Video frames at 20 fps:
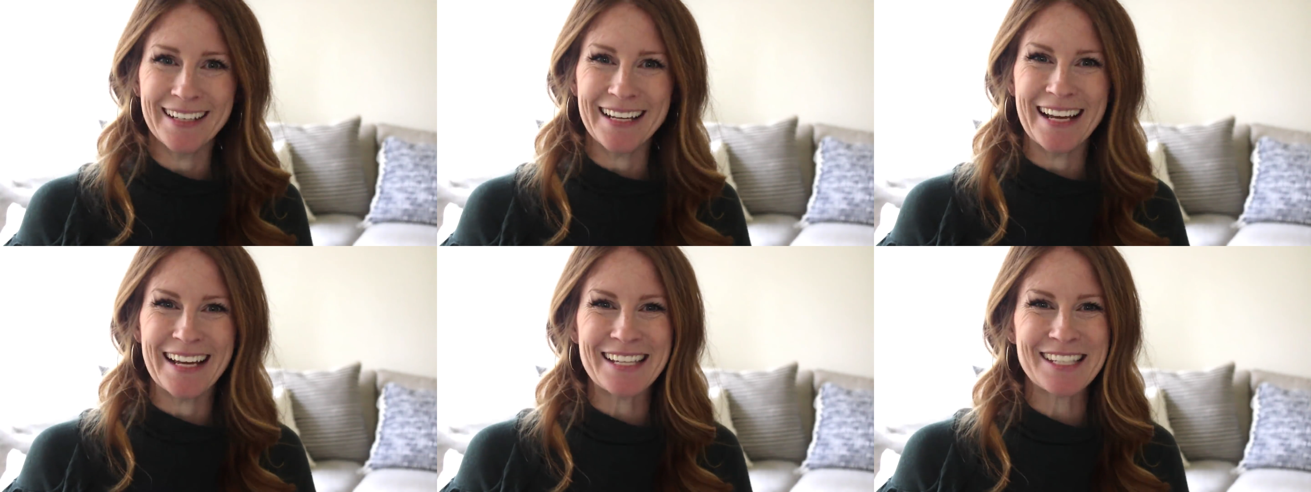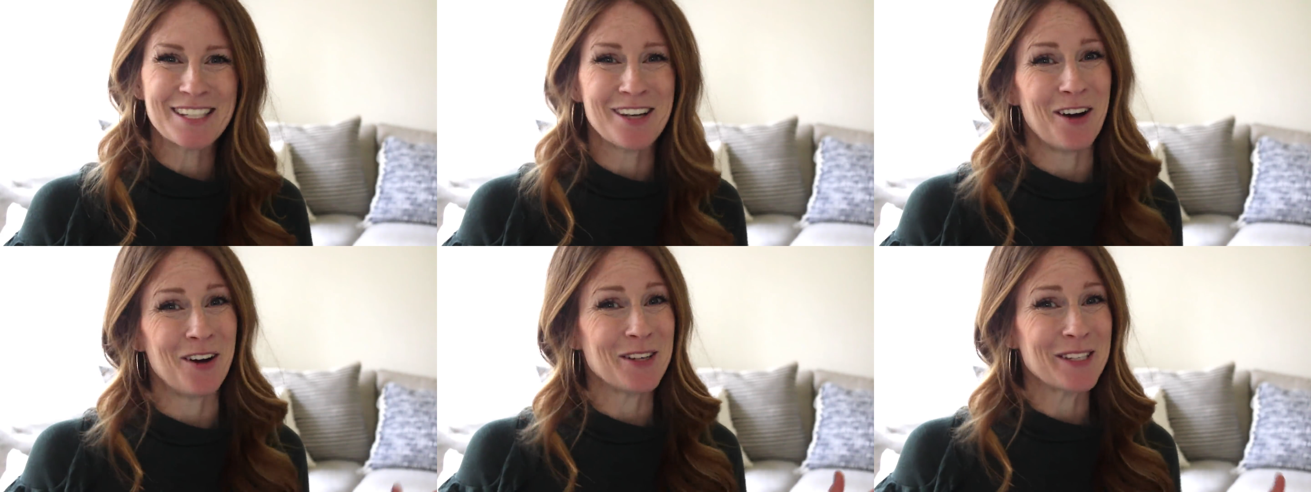
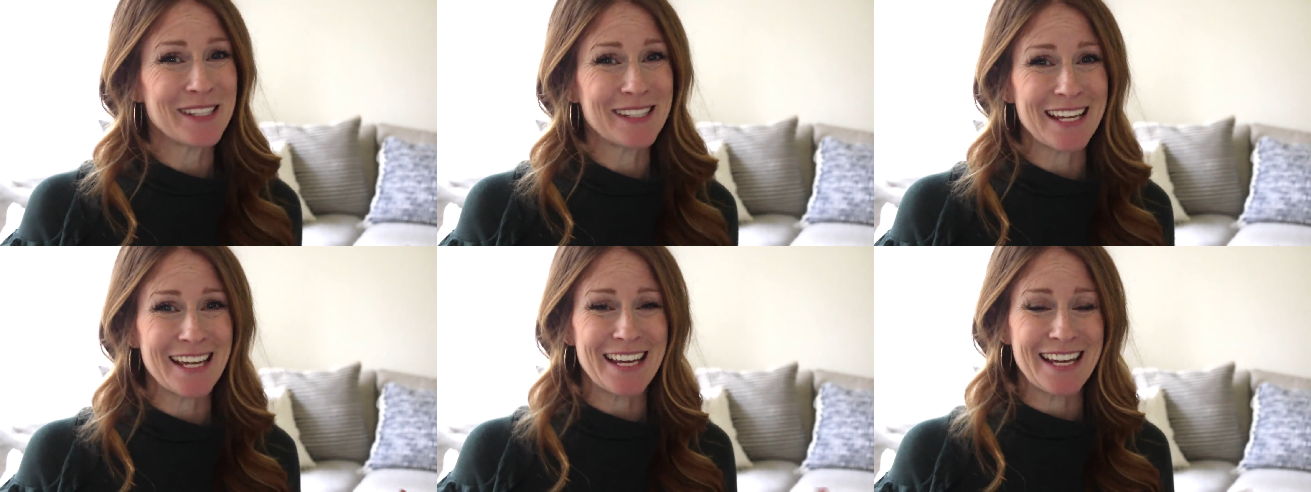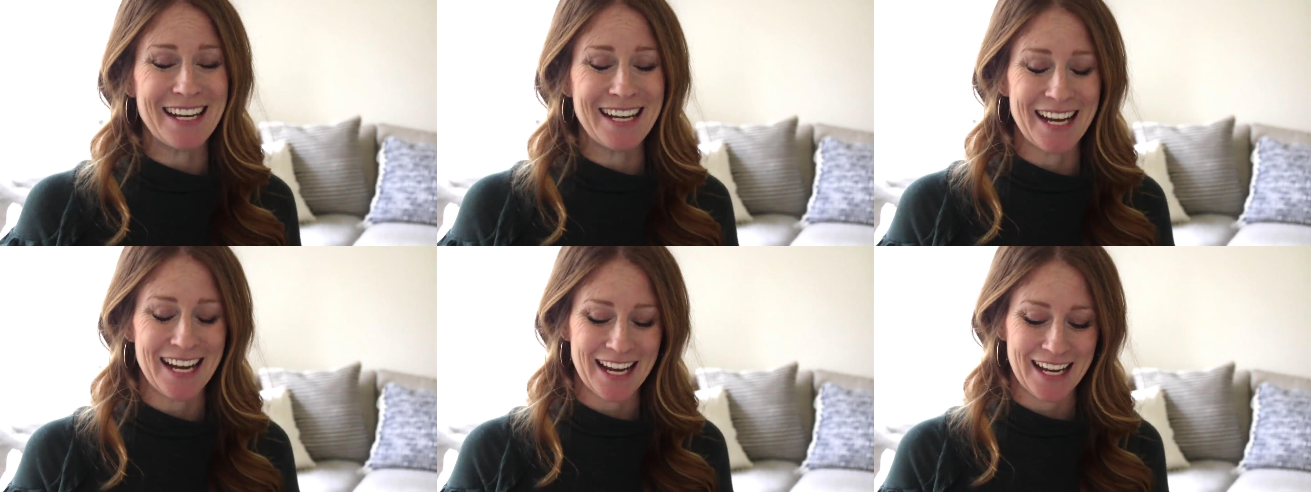It's all
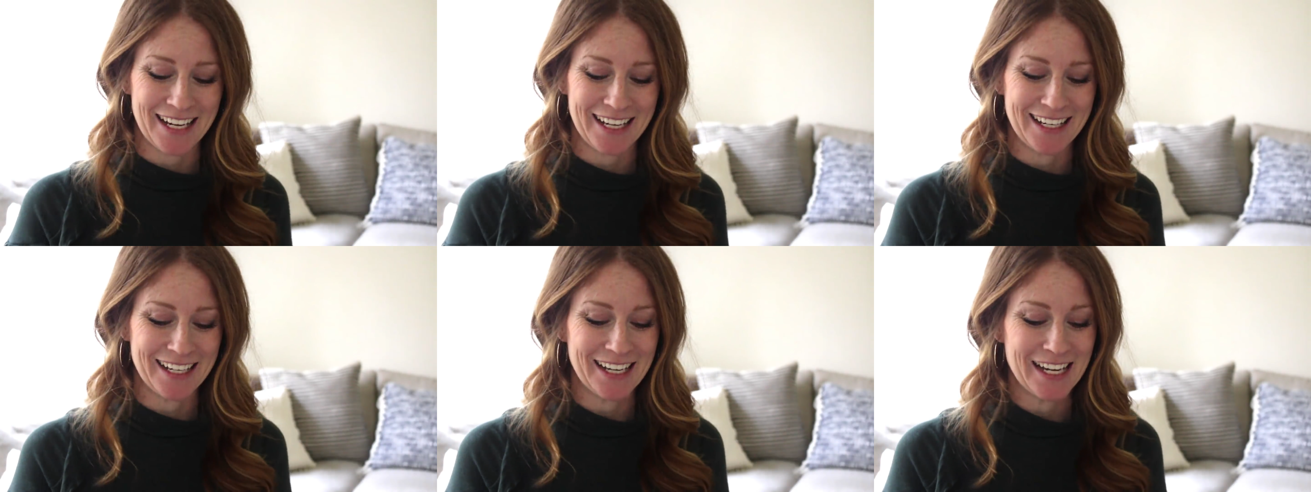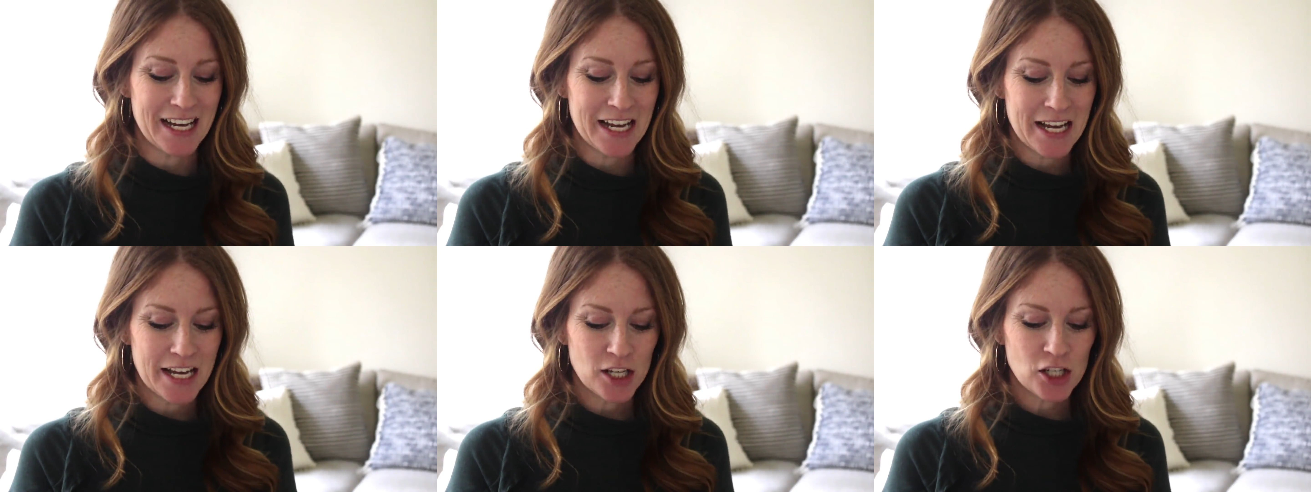sin, and
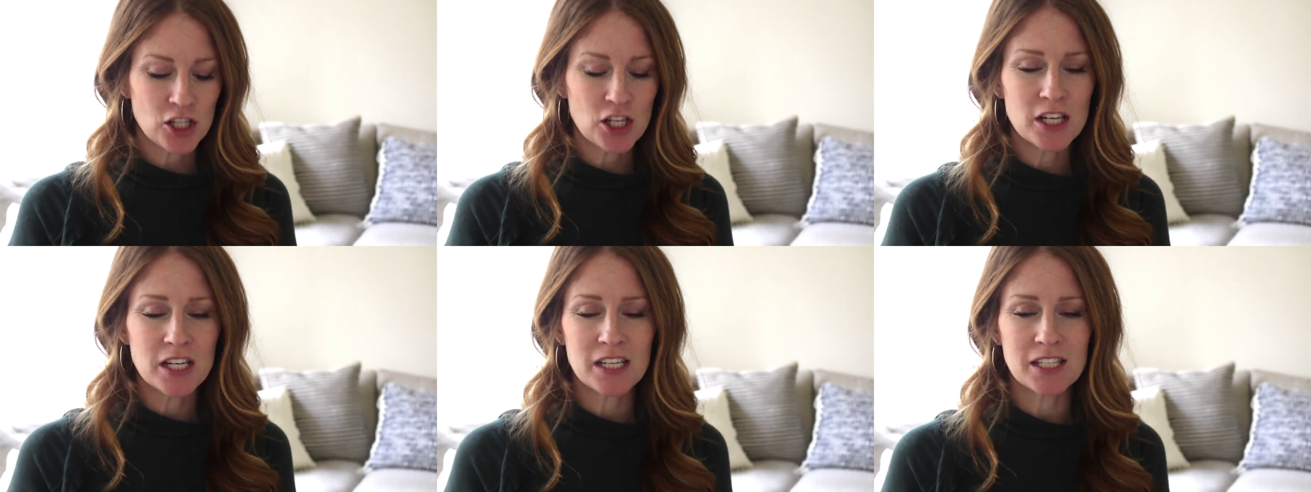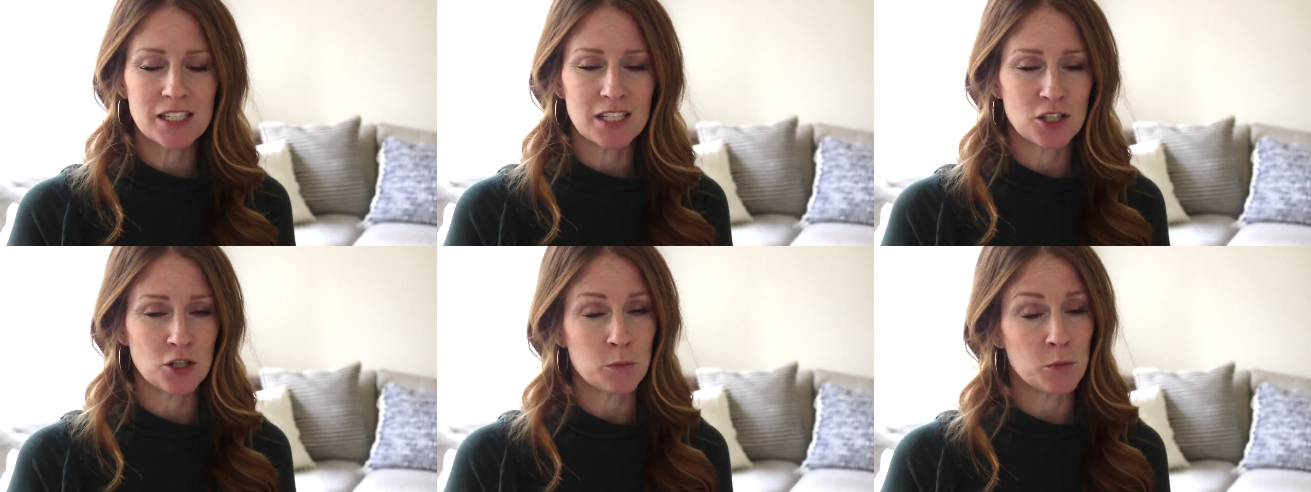she
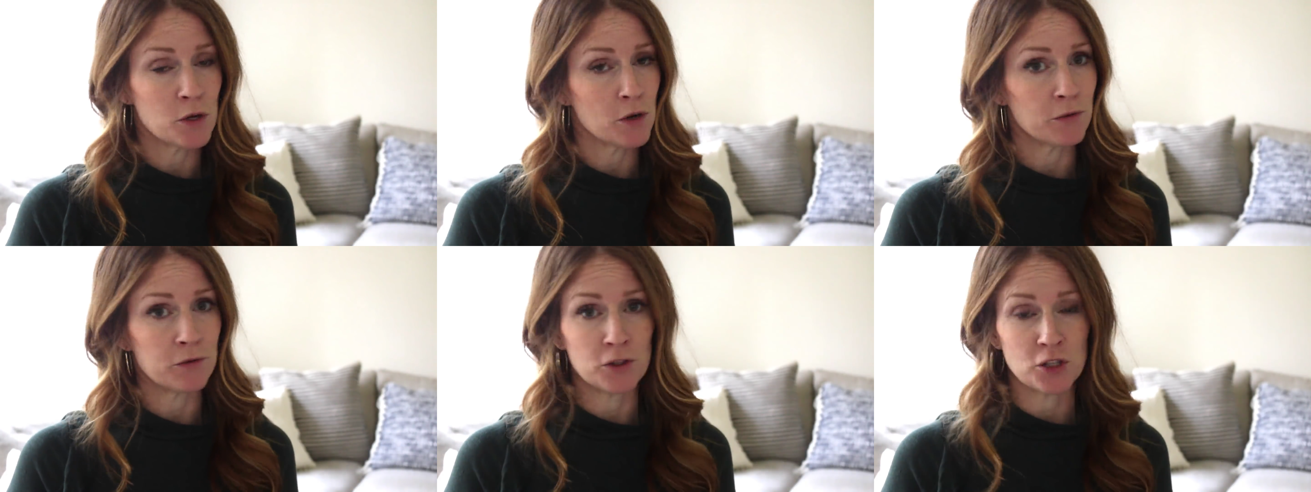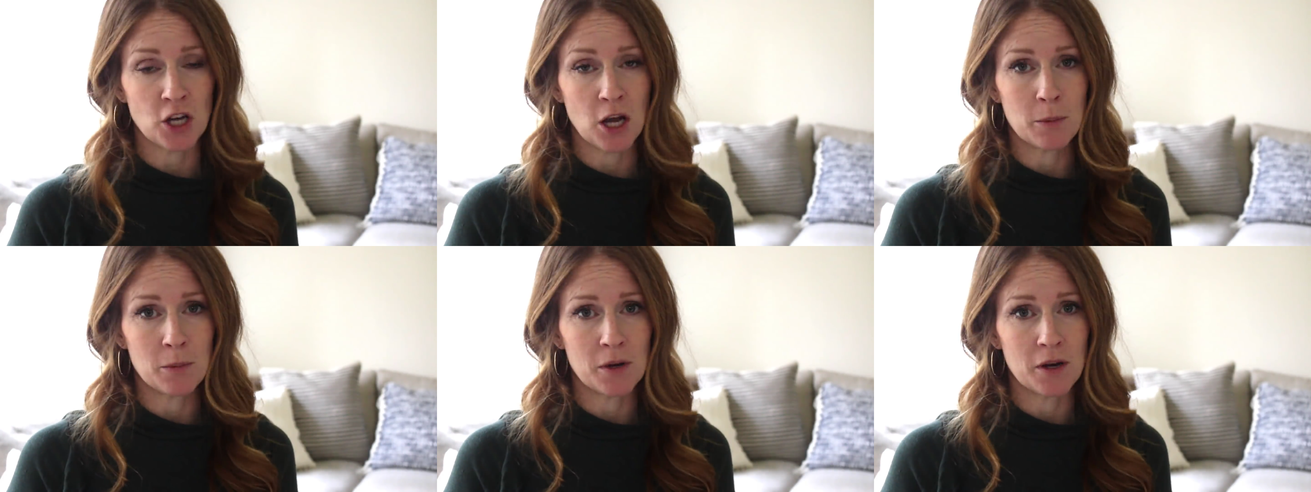does such a beautiful
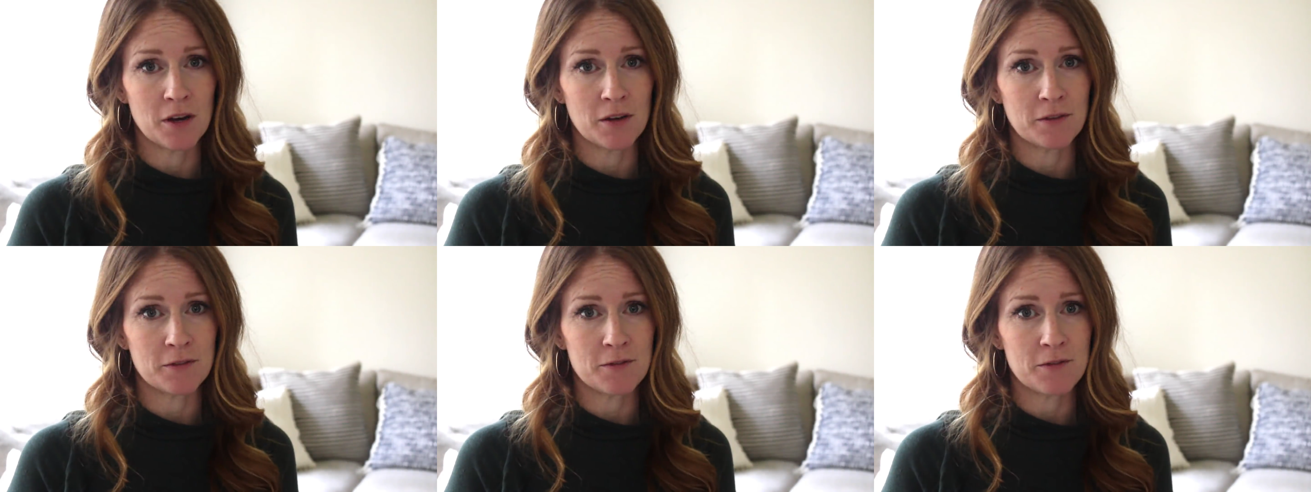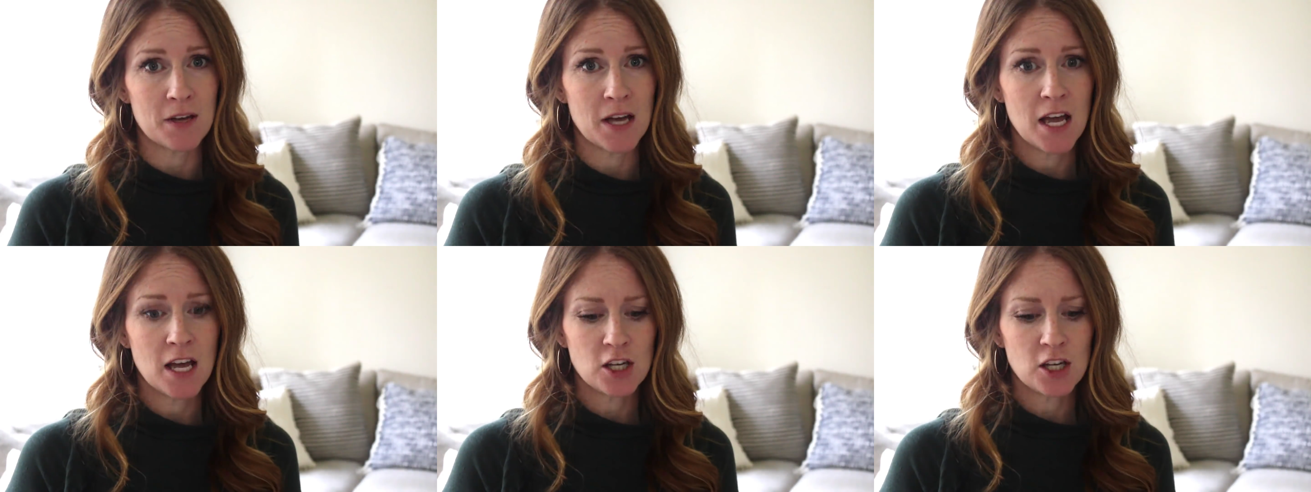job of